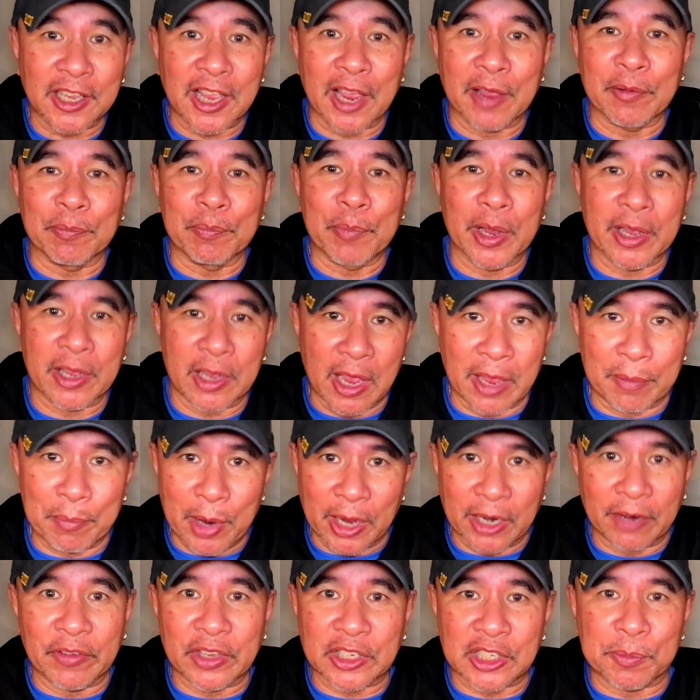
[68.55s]
I
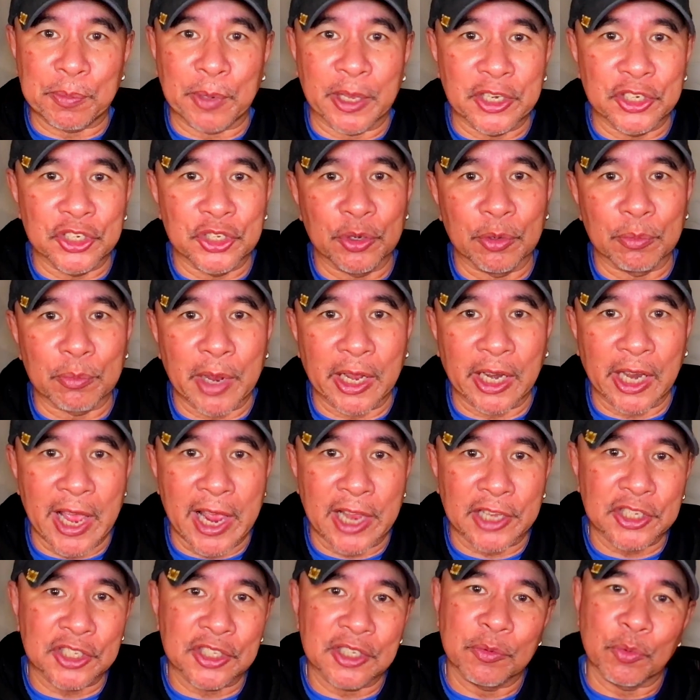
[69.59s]
might have explained to you in my
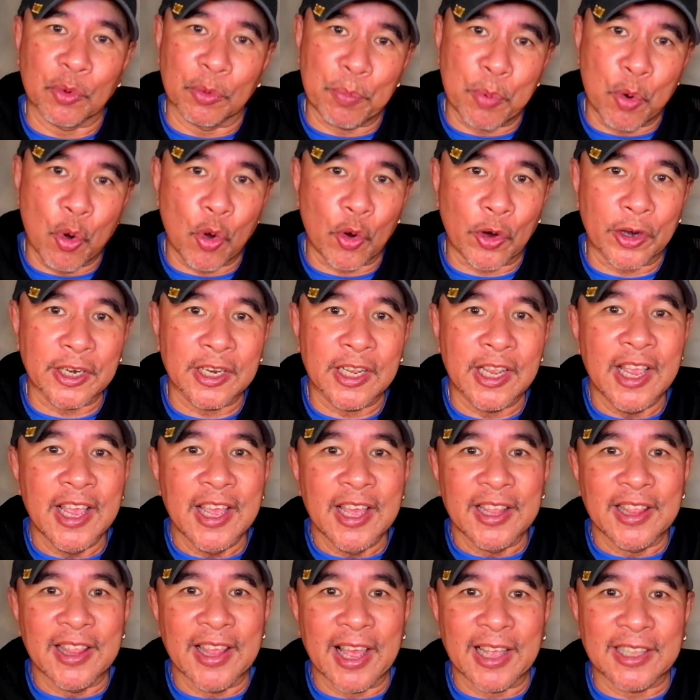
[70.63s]
last report
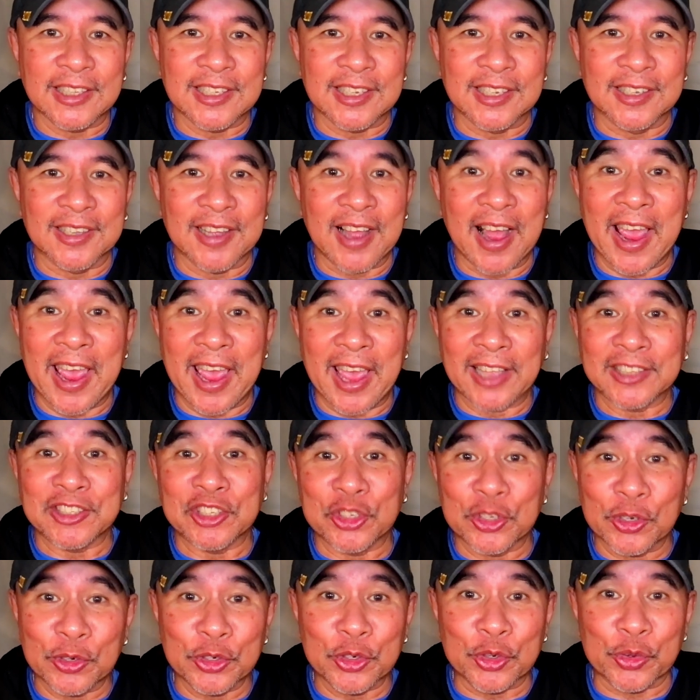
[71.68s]
that I had
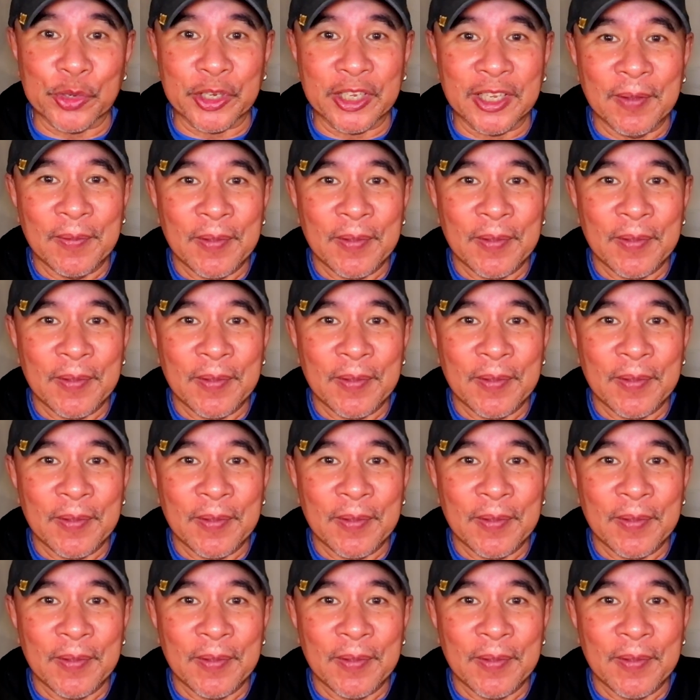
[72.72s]
surgery.